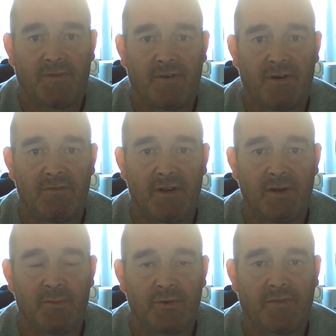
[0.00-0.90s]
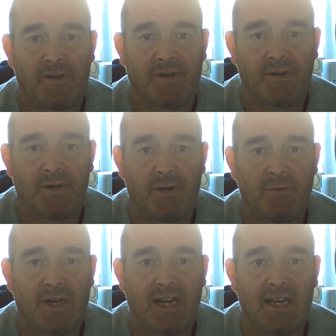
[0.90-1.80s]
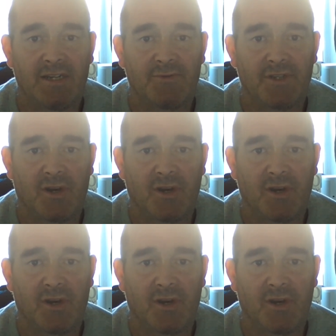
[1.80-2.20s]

for really was to do cars once they